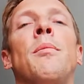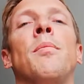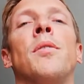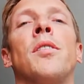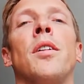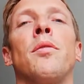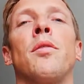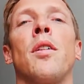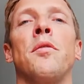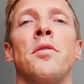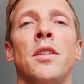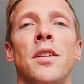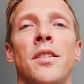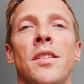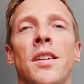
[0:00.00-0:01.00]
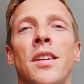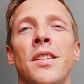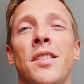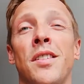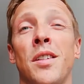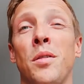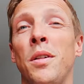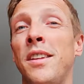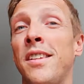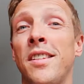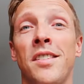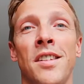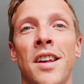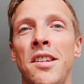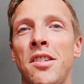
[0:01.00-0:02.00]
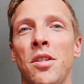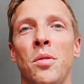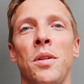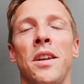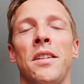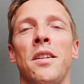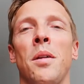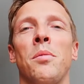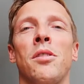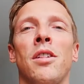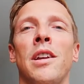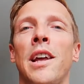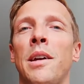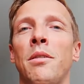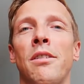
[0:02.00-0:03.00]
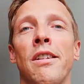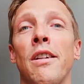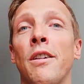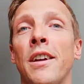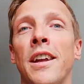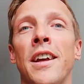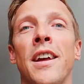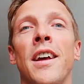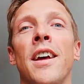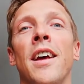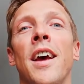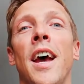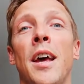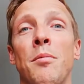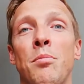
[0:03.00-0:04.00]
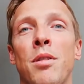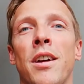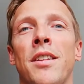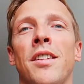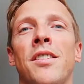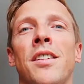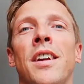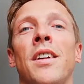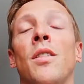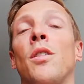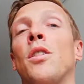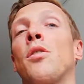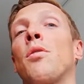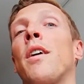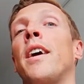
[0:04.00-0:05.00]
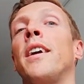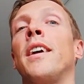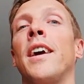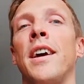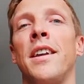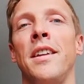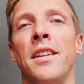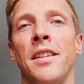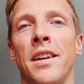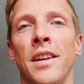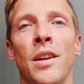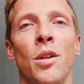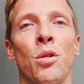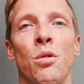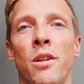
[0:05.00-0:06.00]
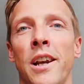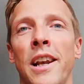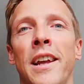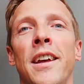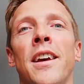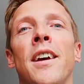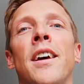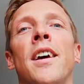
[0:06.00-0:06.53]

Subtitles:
self-confidence is quintessential when it comes to language learning and practicing or trying anything new, really.